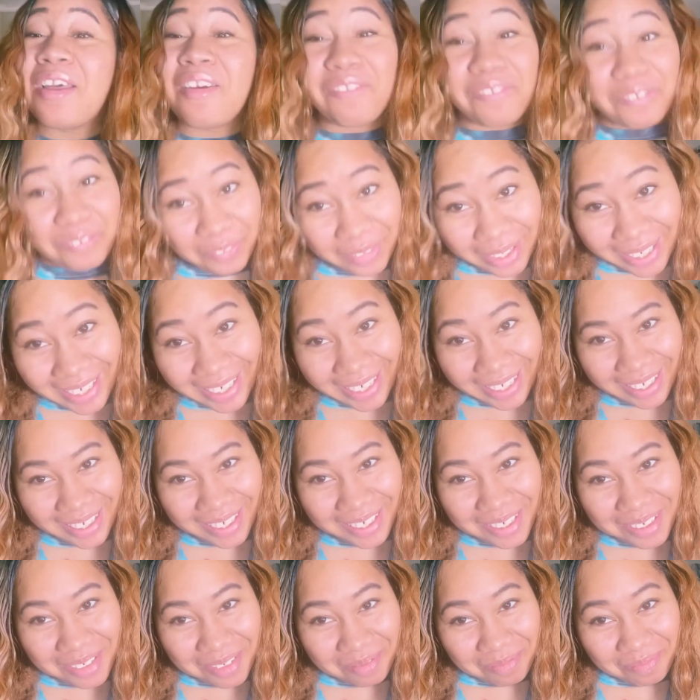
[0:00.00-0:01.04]

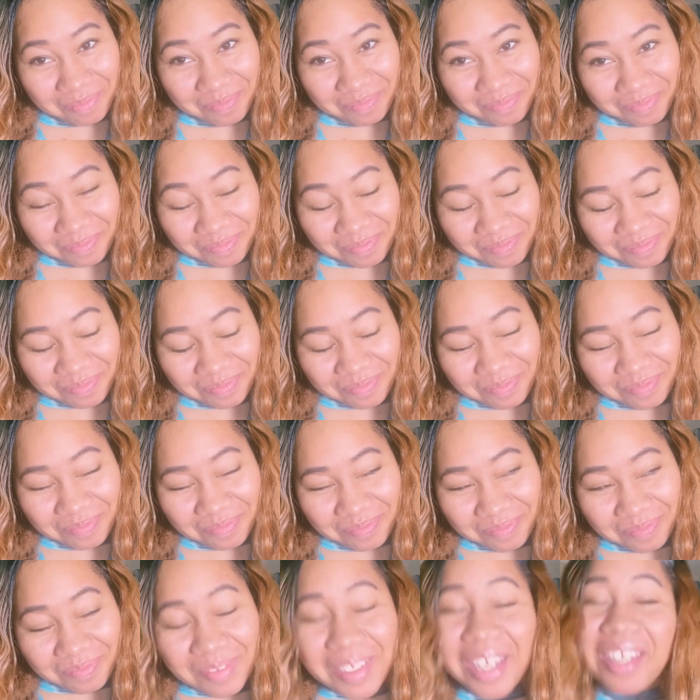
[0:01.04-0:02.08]
freaking
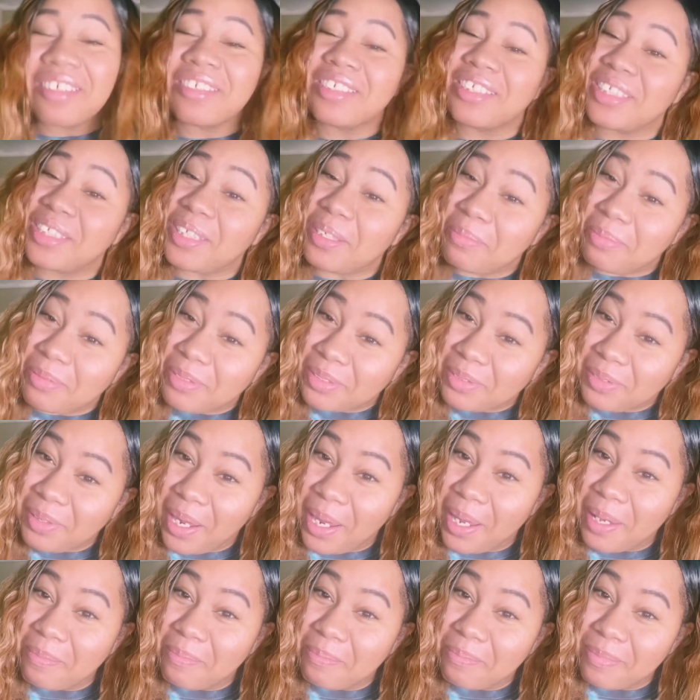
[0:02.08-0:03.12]

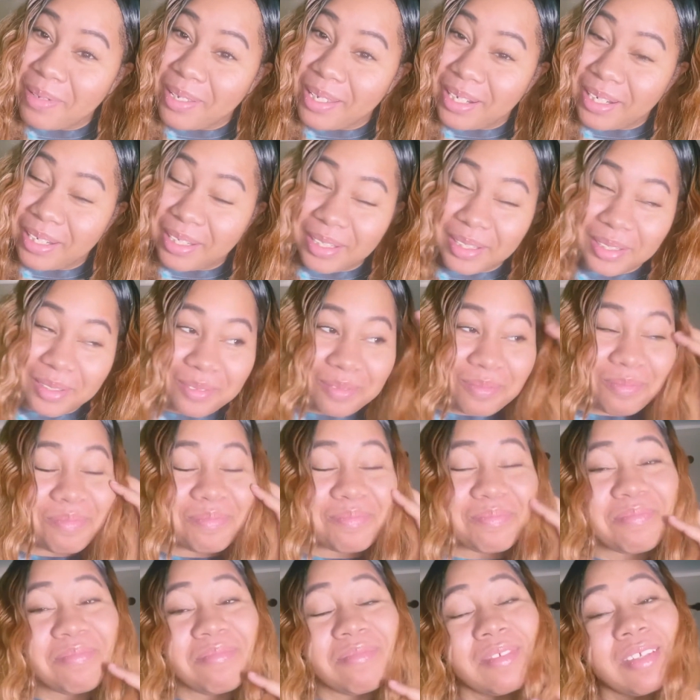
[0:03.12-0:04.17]
subscribe button.
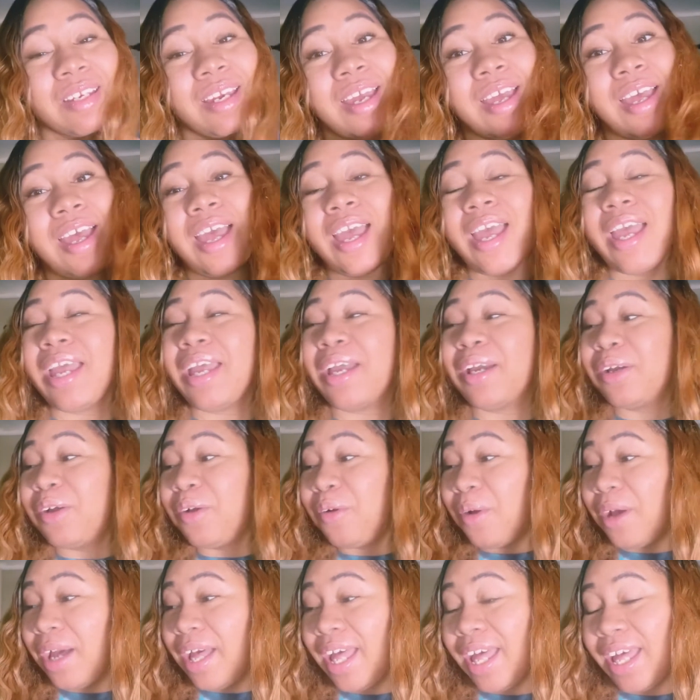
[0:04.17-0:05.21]
And go
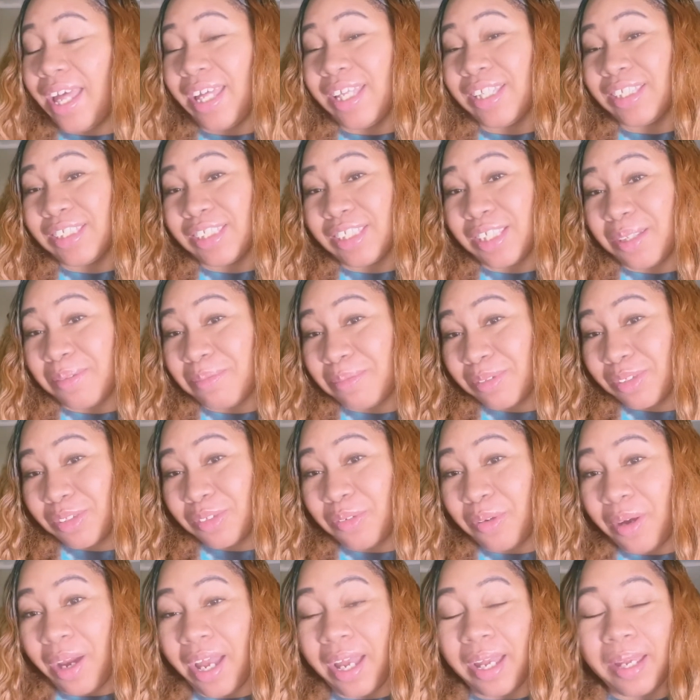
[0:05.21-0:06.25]
ahead,
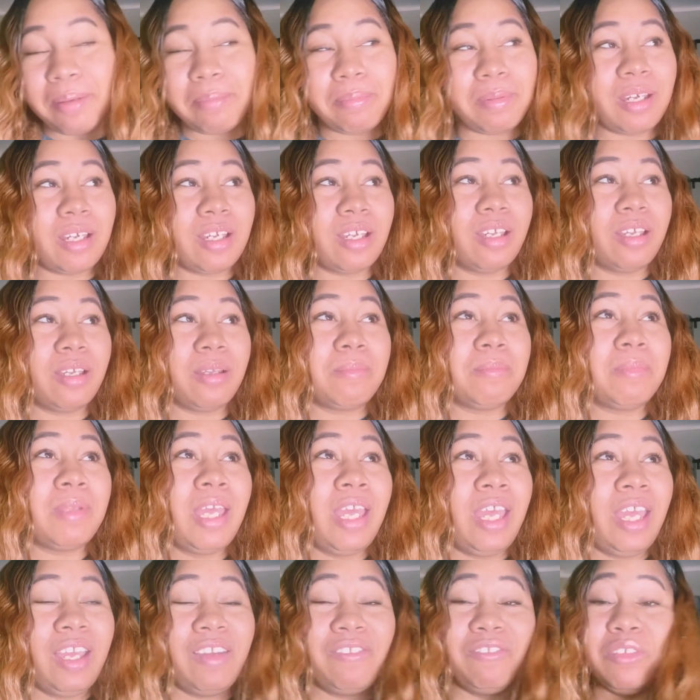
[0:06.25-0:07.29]
subscribe.
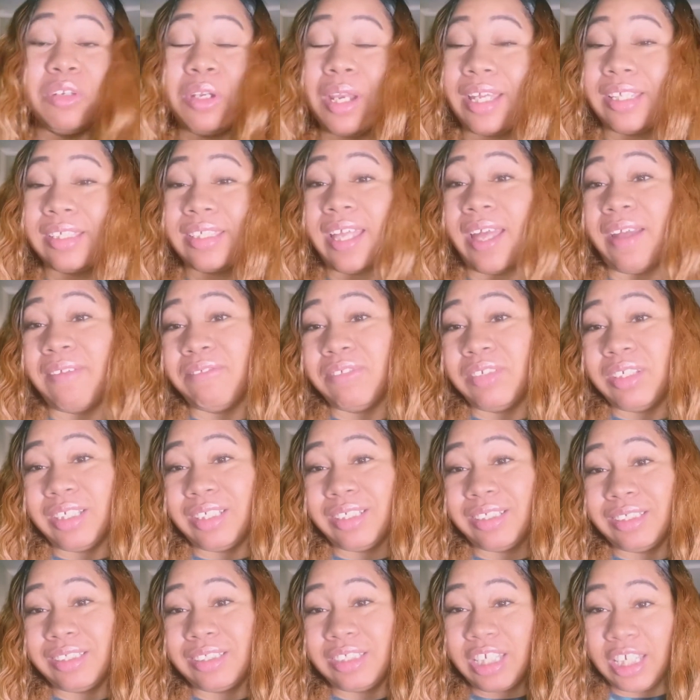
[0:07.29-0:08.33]
If you guys have
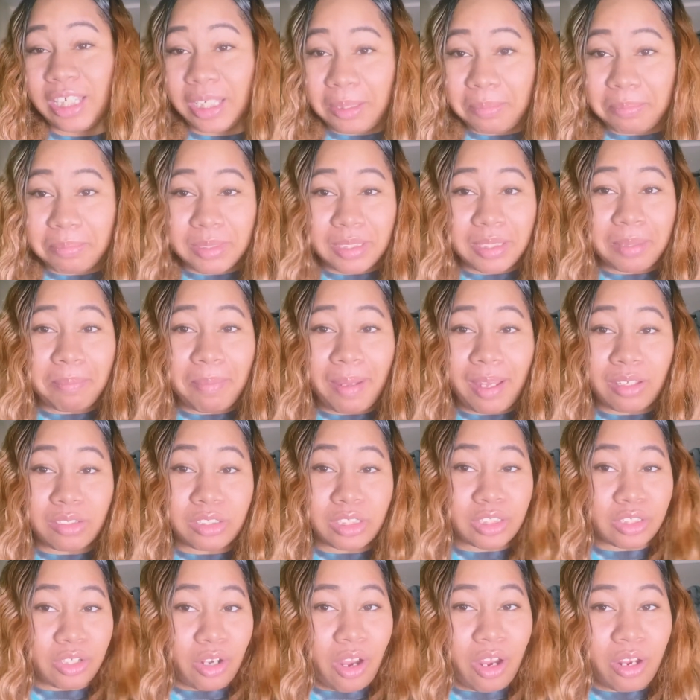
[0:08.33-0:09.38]
any tips about
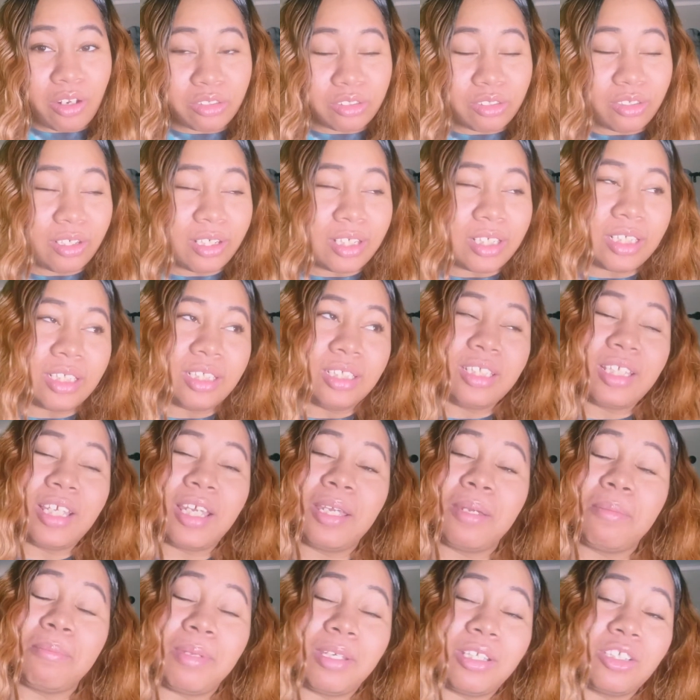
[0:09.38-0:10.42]
scars or
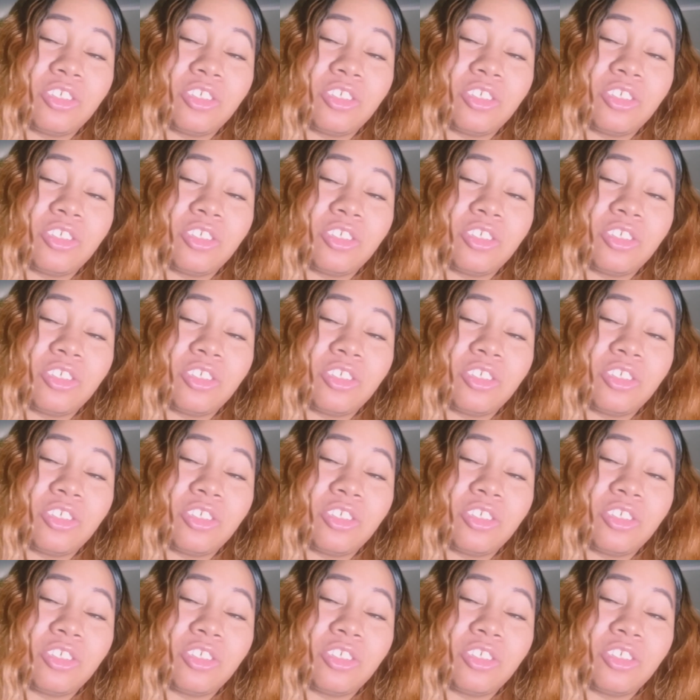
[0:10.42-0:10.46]
anything, make